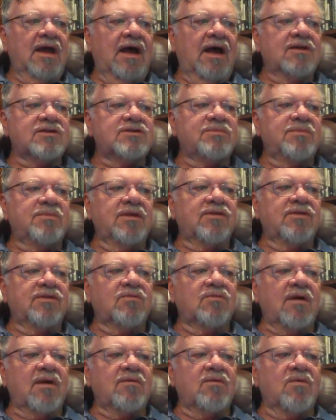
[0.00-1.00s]
Al Smith
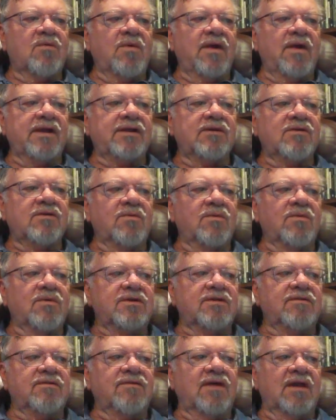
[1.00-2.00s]
and Robert Wagner
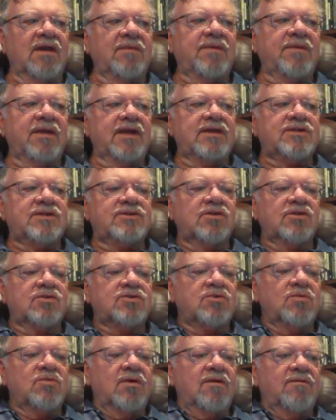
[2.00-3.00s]
were developing a
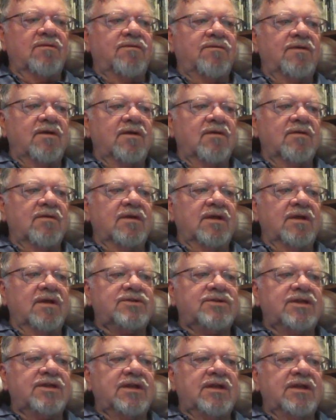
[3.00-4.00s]
social welfare
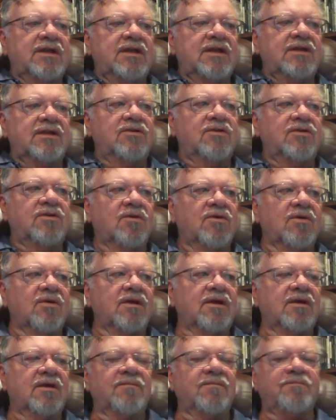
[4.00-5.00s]
agenda in New York.